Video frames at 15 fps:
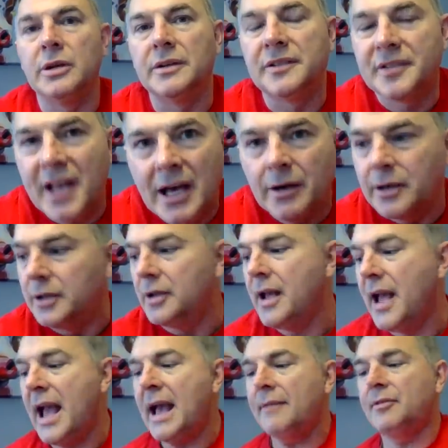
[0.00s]
you sell it, you
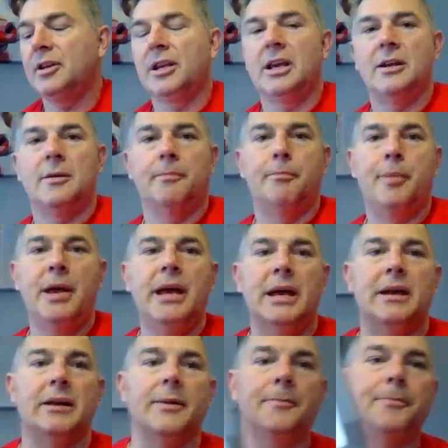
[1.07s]
have to get a bid.